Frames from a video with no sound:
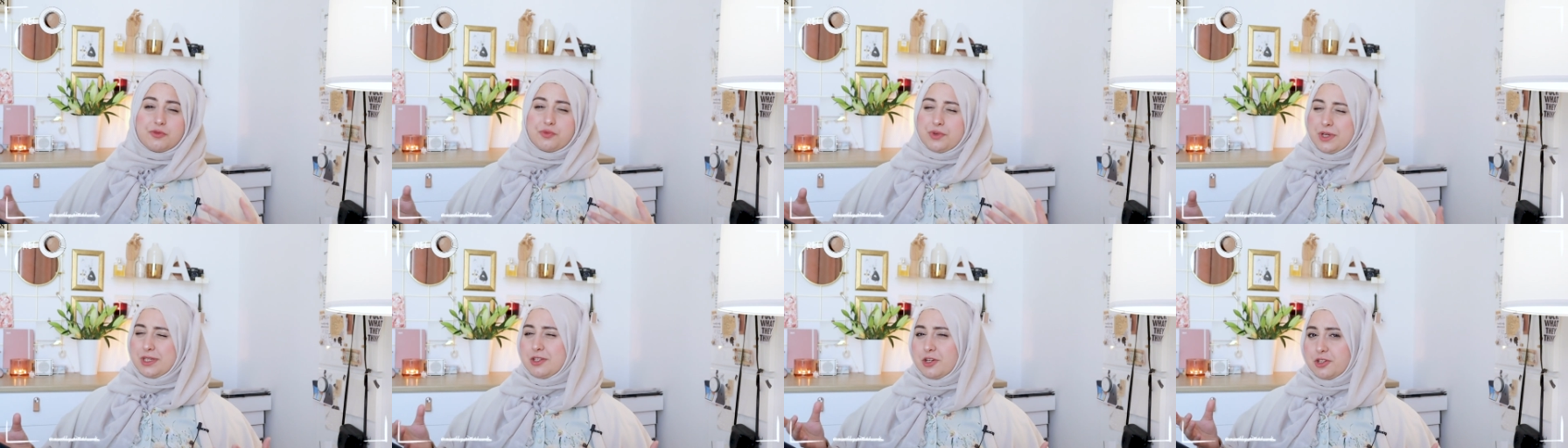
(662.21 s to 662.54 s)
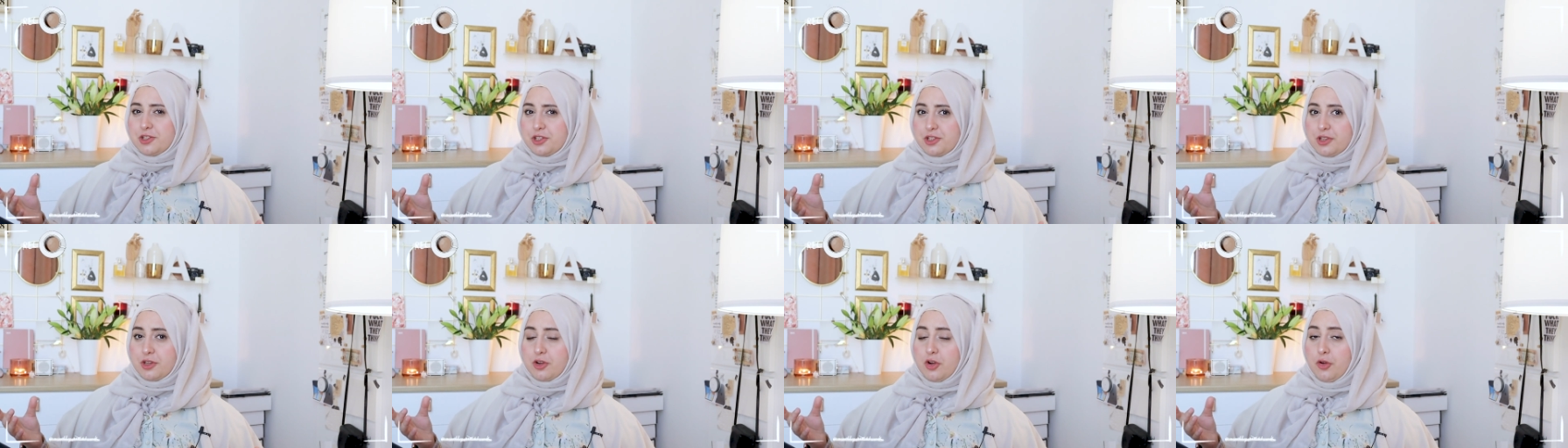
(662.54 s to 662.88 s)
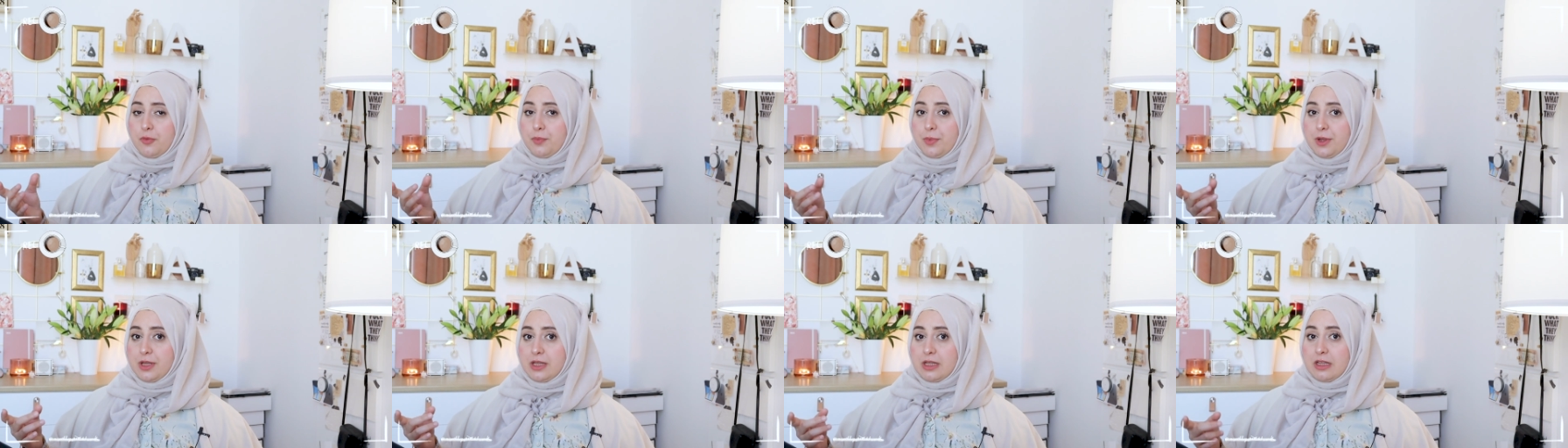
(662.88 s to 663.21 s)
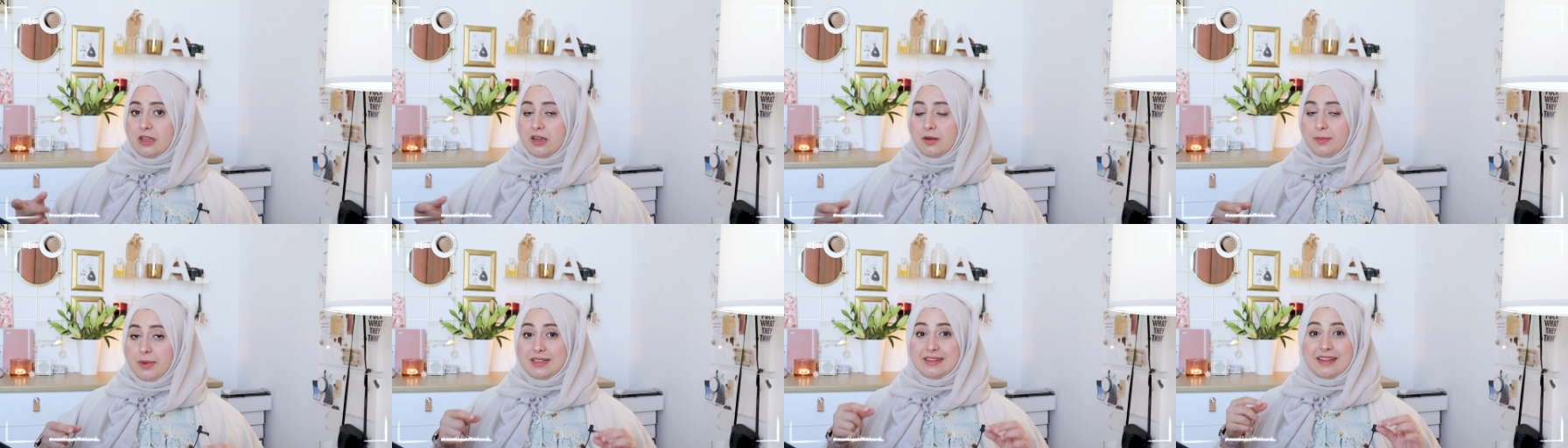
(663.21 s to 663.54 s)
Research the company a
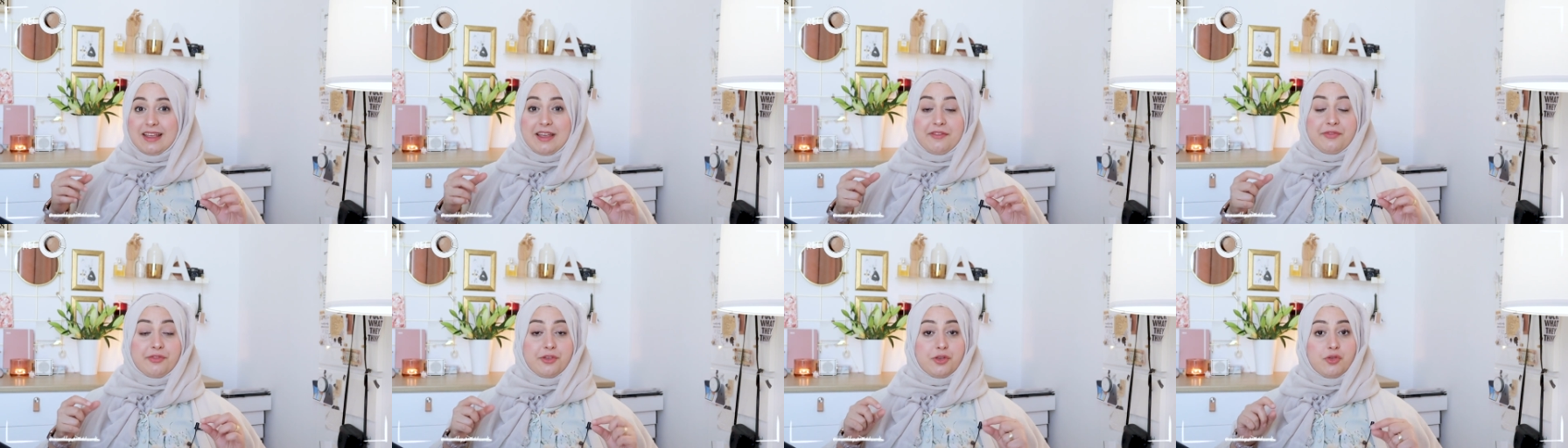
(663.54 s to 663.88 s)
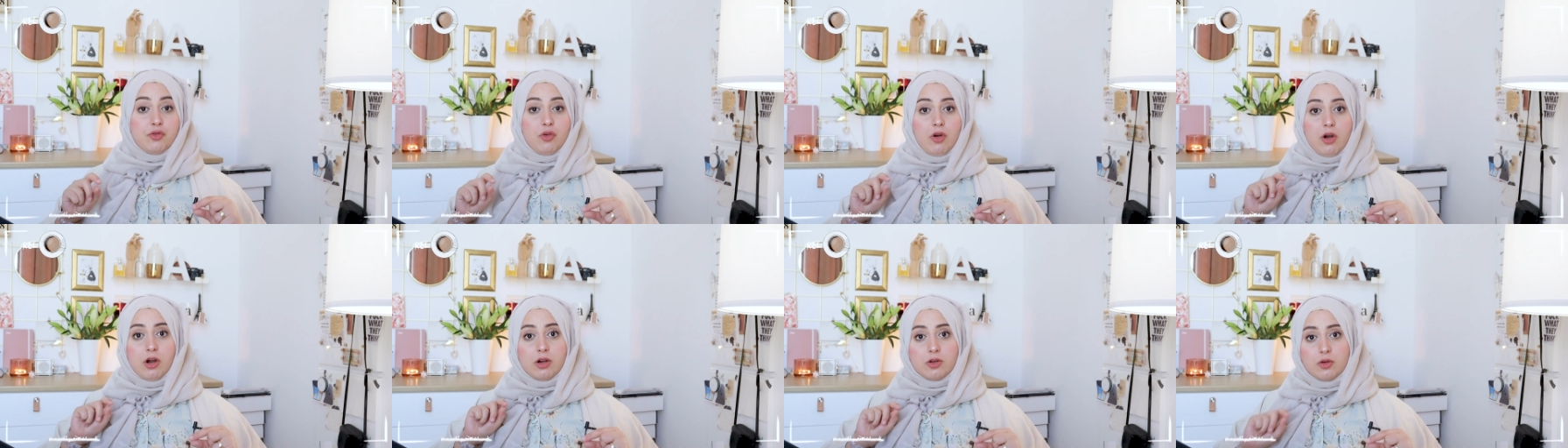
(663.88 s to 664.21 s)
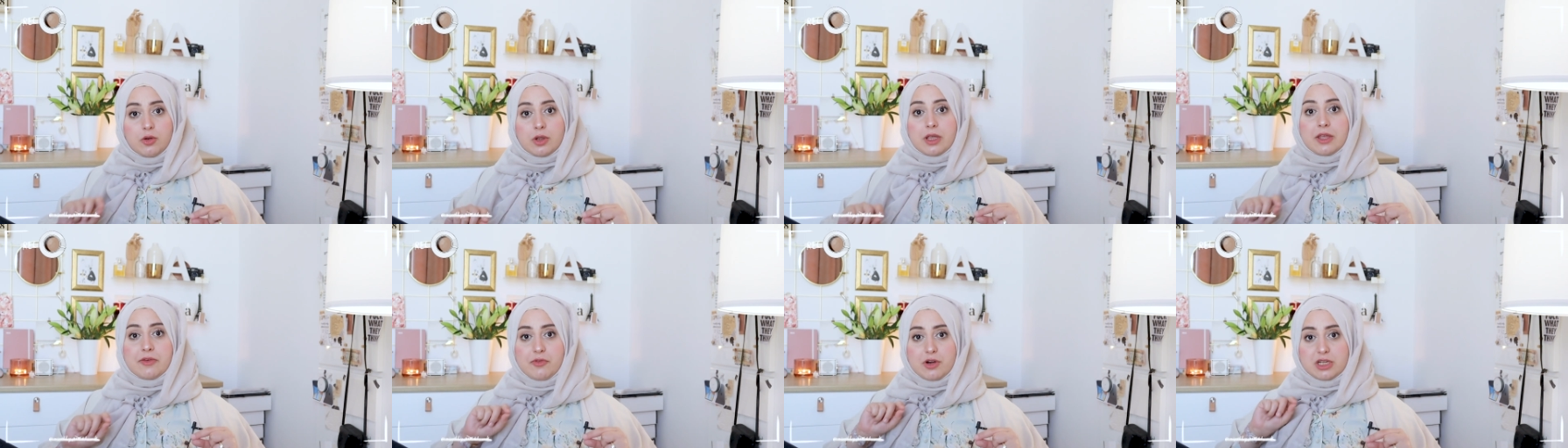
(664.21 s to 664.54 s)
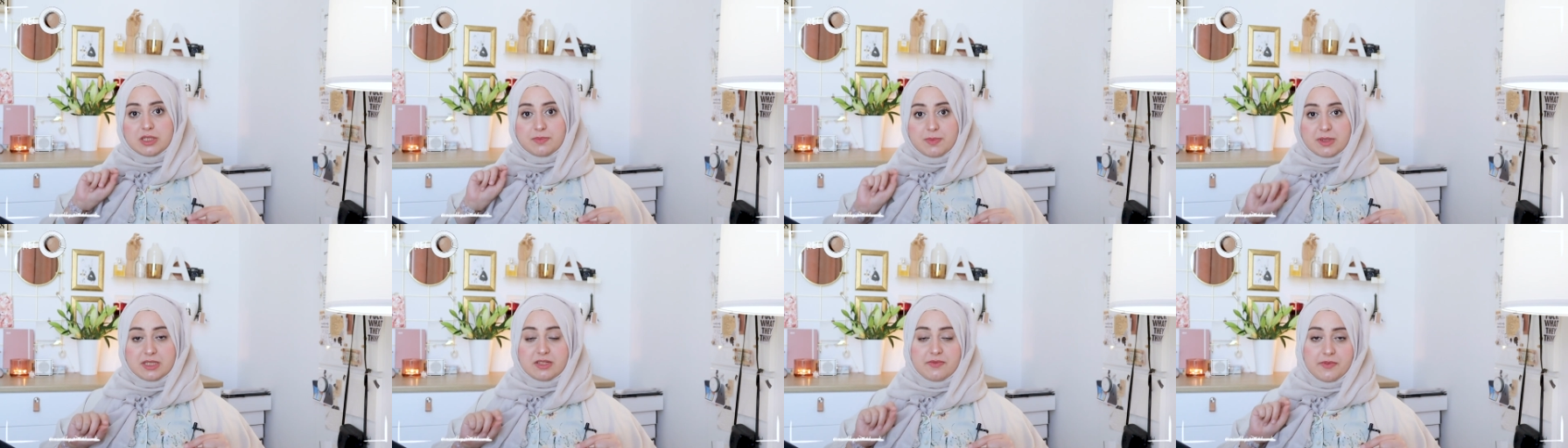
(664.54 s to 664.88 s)
little bit if you are looking for
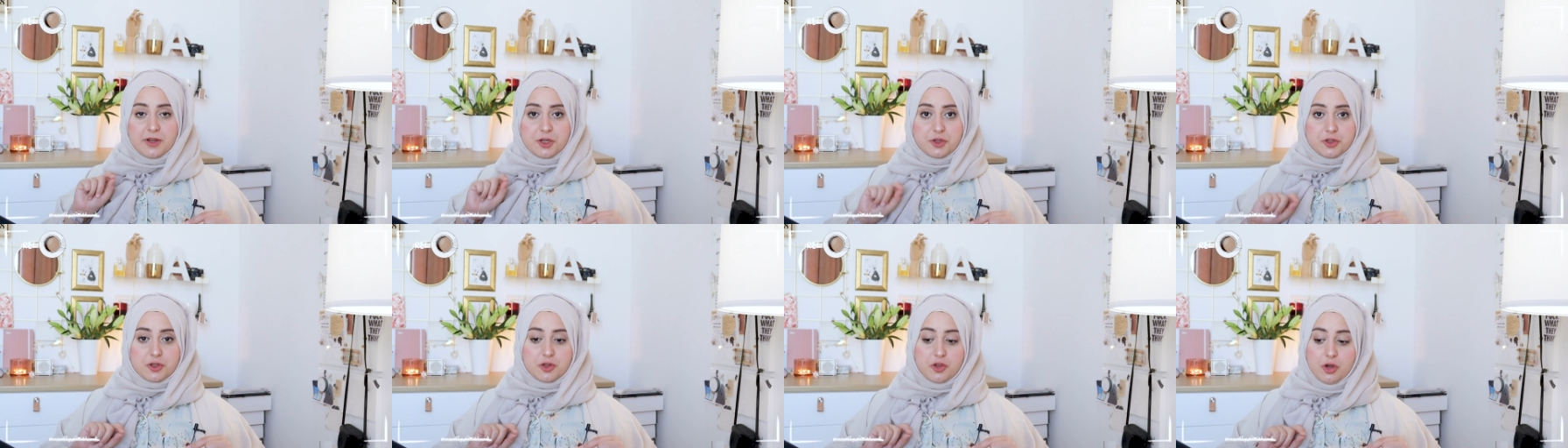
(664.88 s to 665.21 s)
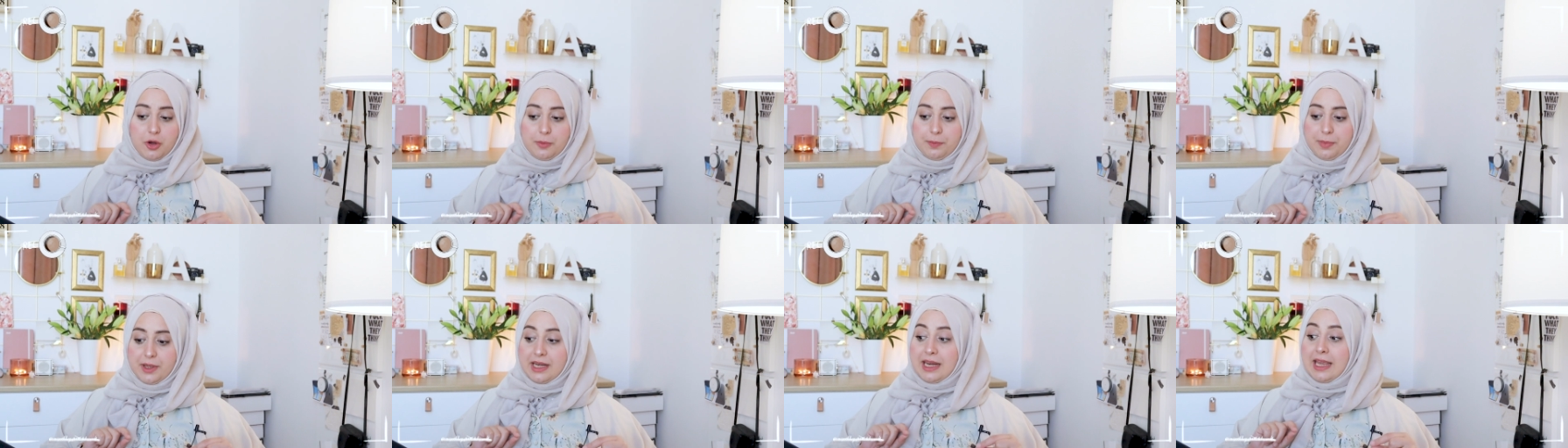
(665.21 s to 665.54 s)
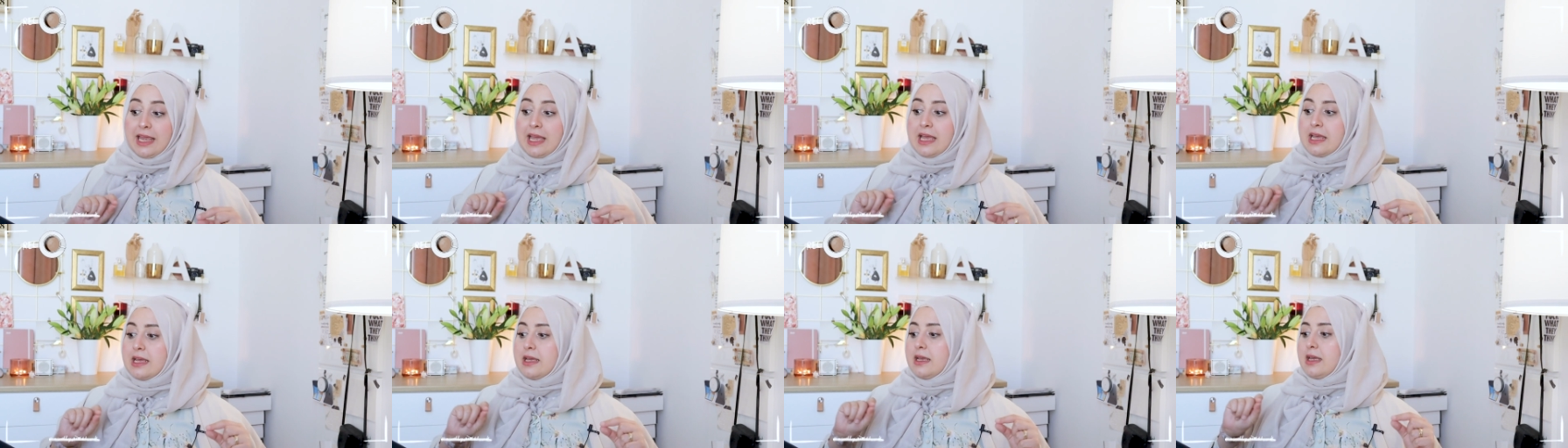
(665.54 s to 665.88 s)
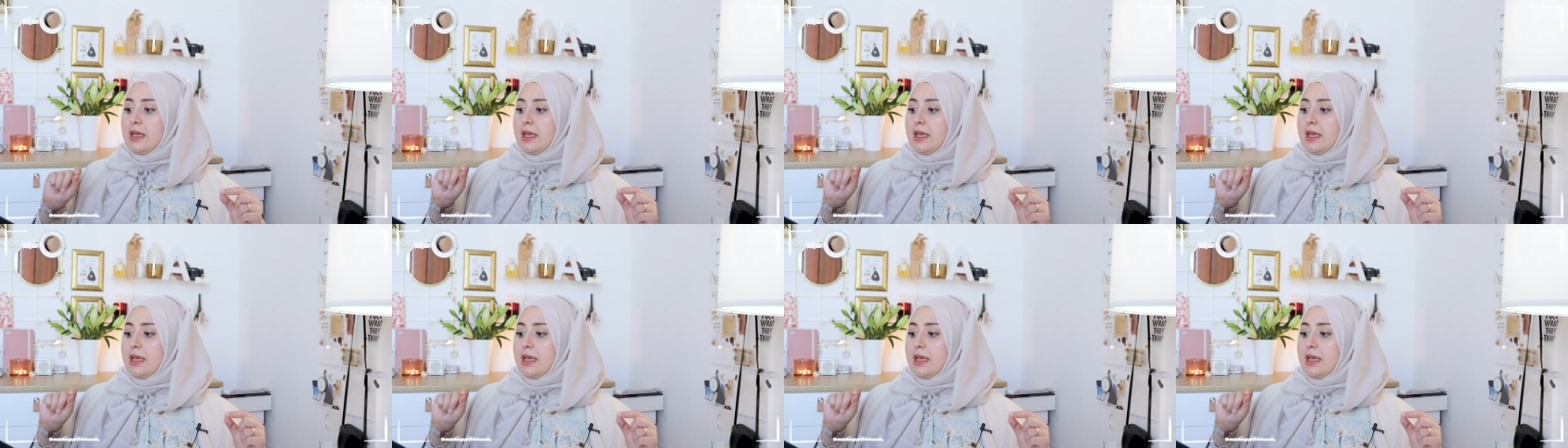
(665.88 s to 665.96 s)
a specific company.